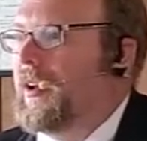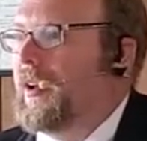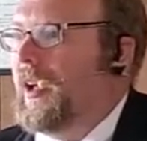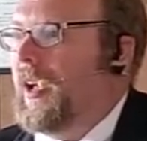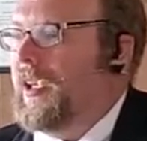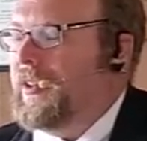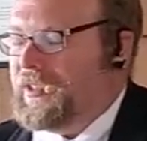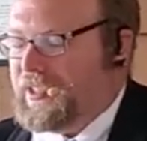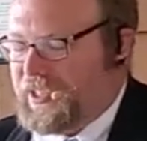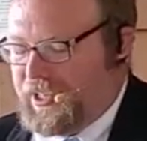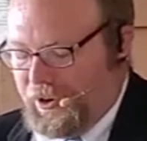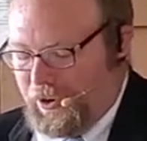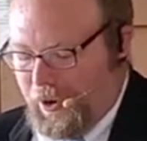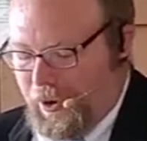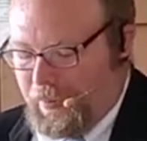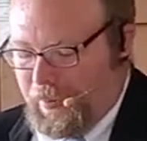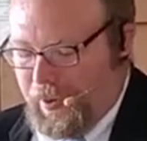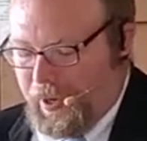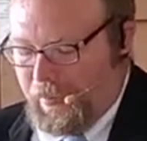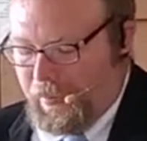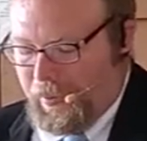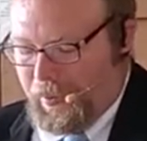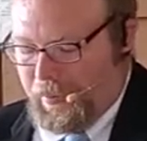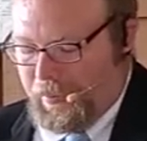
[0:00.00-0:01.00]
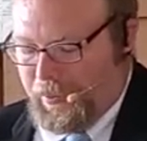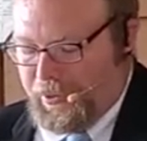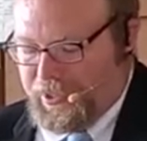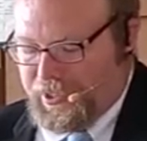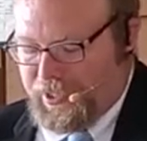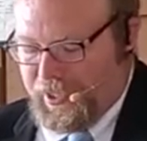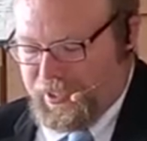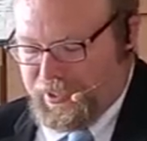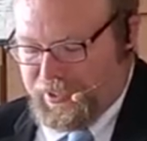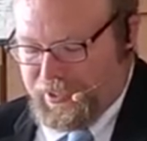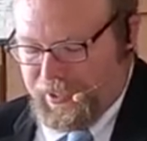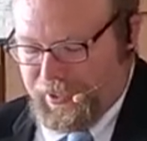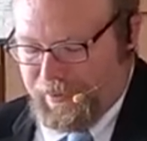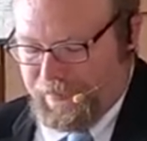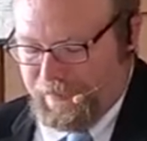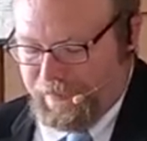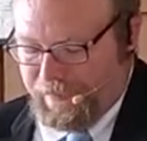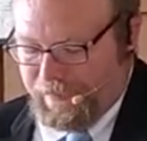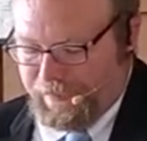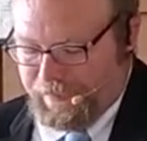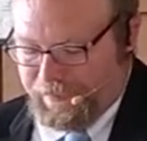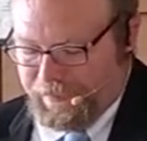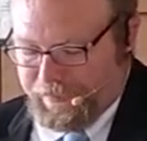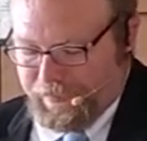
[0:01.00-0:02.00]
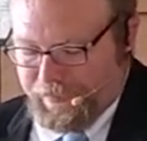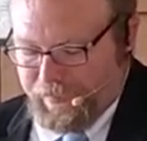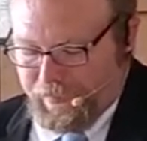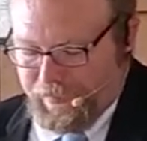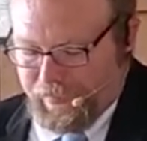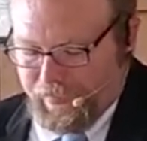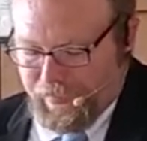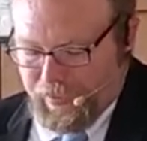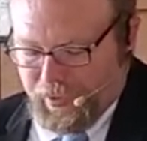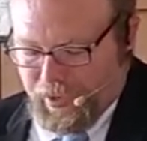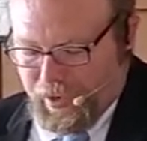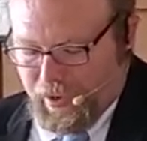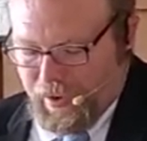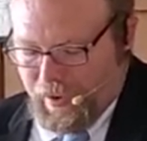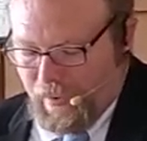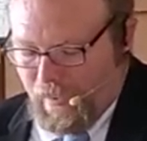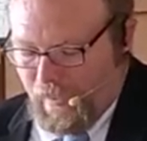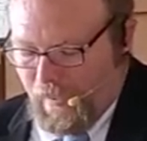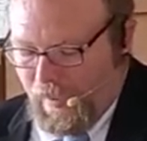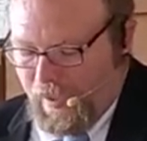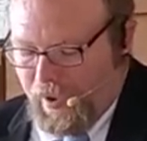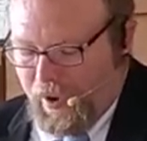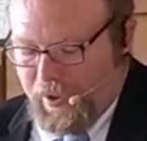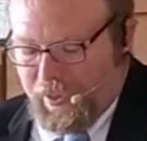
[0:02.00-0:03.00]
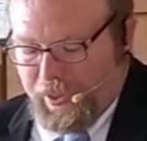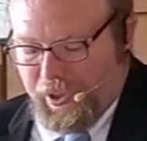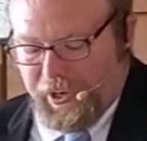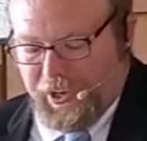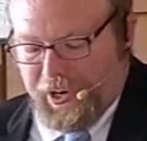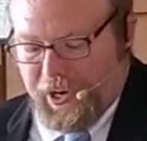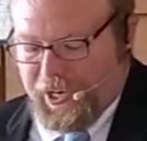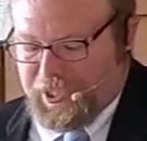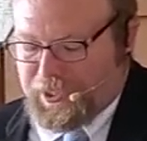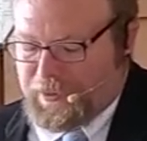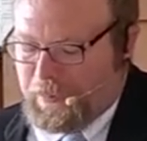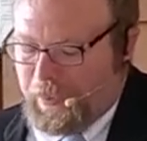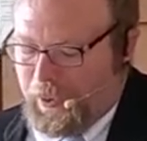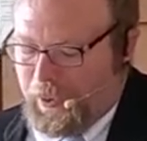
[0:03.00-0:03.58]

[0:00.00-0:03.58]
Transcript: and still our people persisted. The Dust